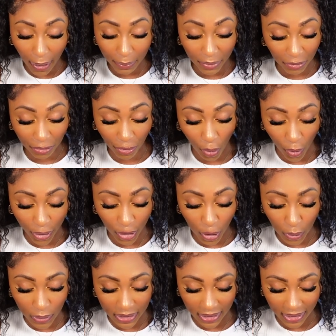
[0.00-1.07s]
Before
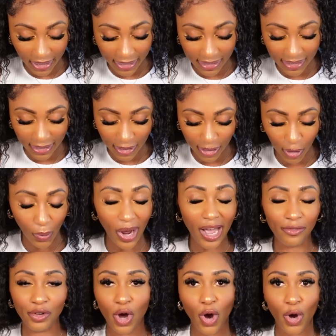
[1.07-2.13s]
using this. And so
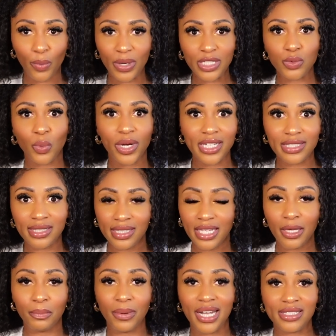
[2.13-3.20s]
I've always wanted to
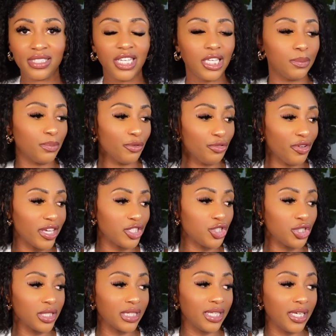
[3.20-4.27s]
get my teeth
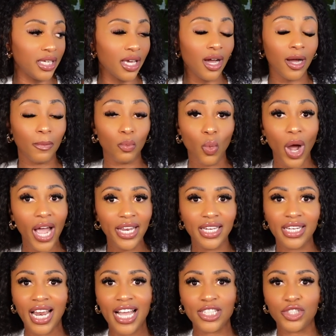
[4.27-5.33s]
professionally
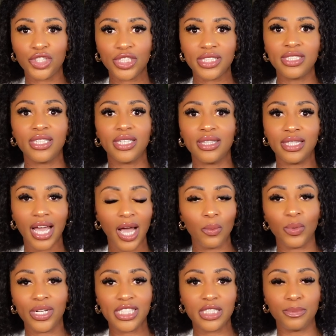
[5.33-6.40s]
whitened. I just did
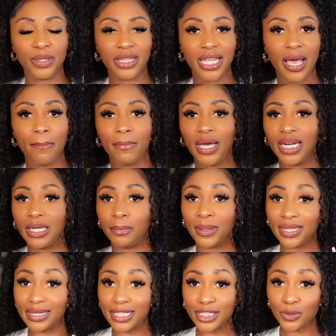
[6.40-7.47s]
not want to spend that money.
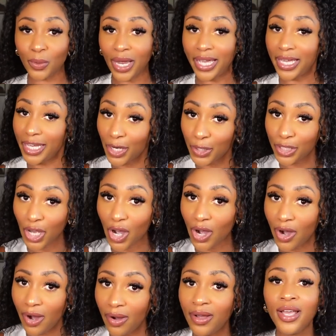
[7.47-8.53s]
But this right here,
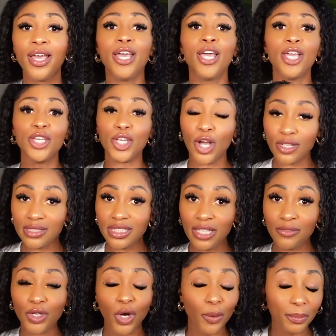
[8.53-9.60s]
y'all
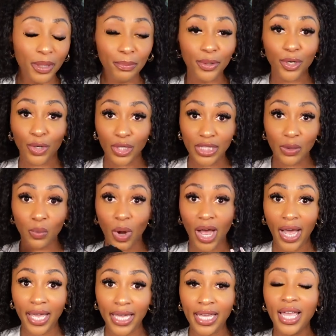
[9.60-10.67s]
teeth gonna be pearly
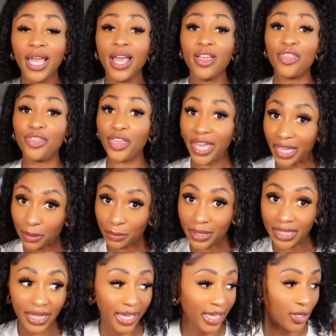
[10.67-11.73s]
white. Thank
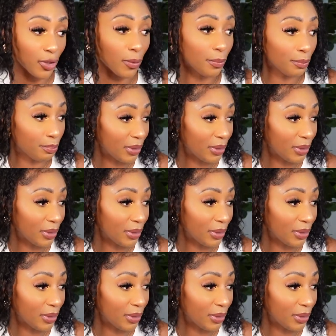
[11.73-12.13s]
me later.